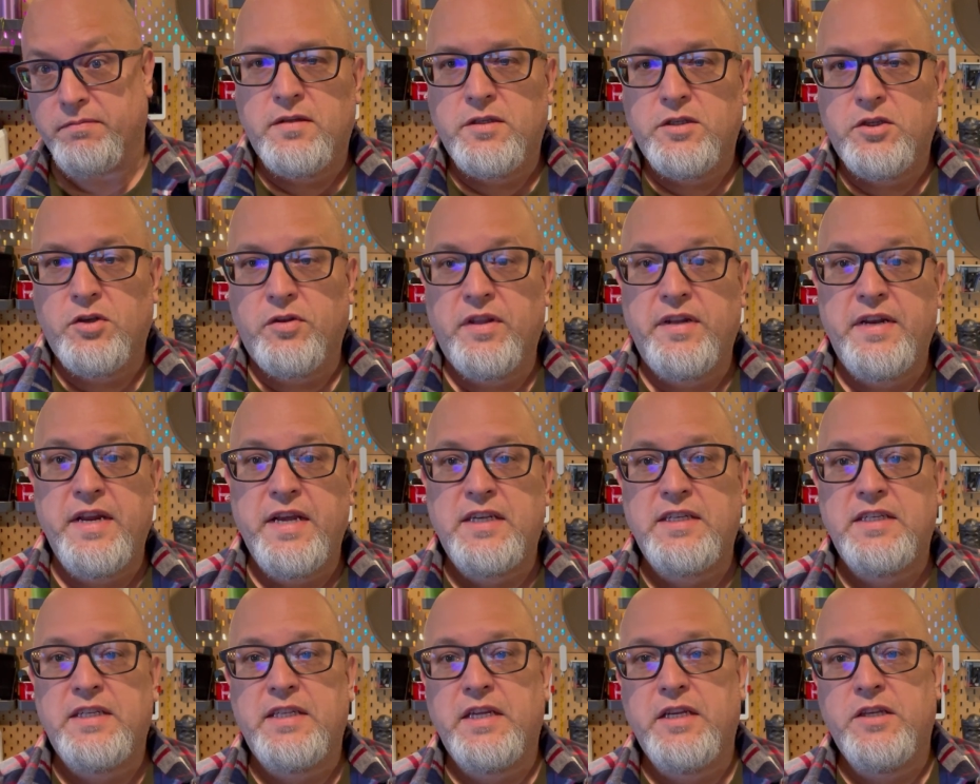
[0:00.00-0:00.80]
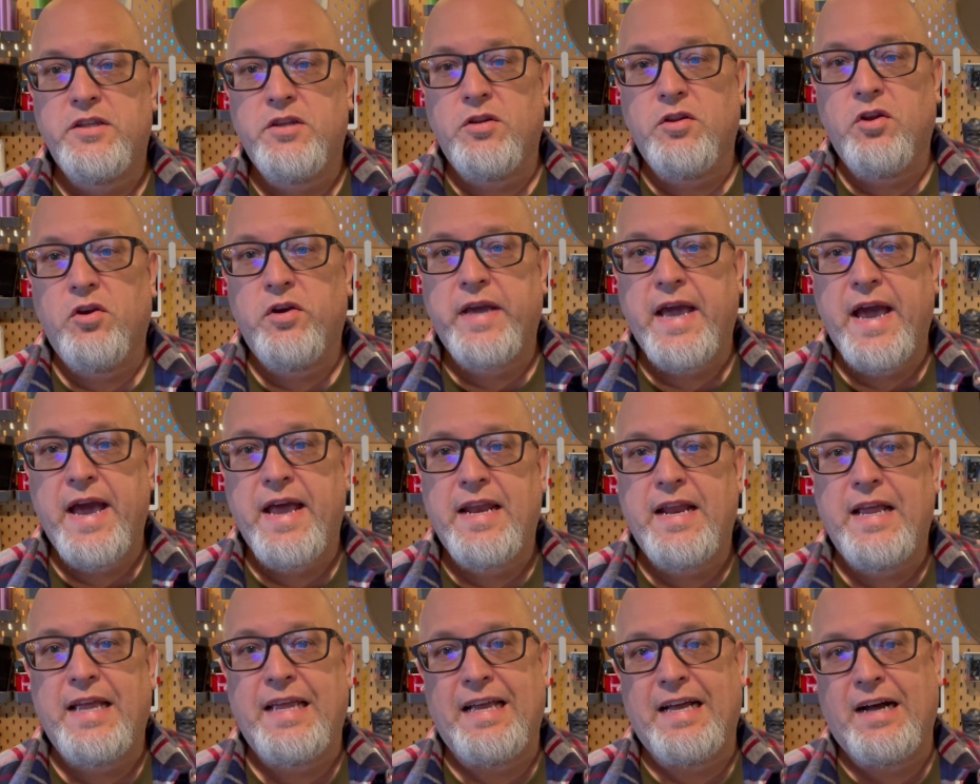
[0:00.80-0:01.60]
So the next thing to look
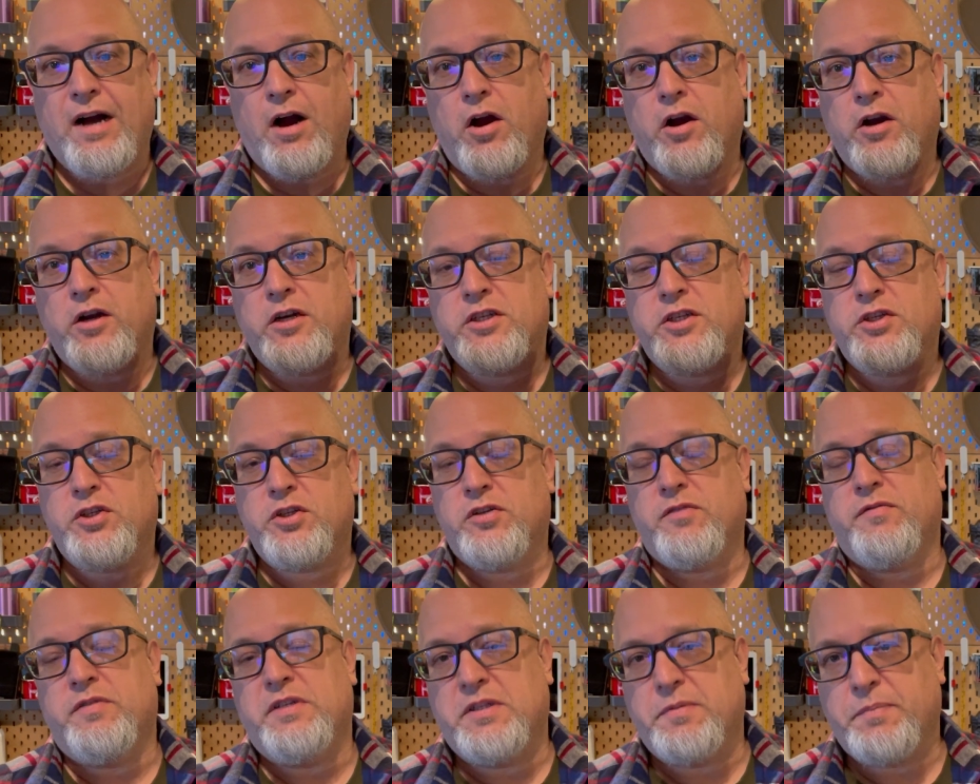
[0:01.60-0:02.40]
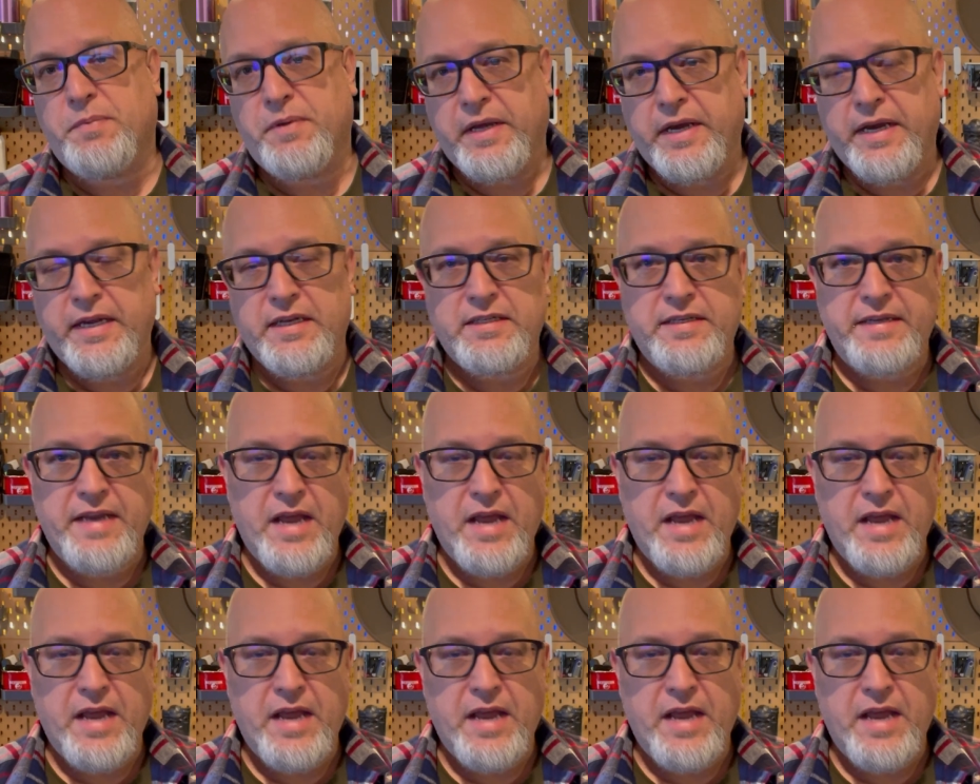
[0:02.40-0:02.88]
at are service plans.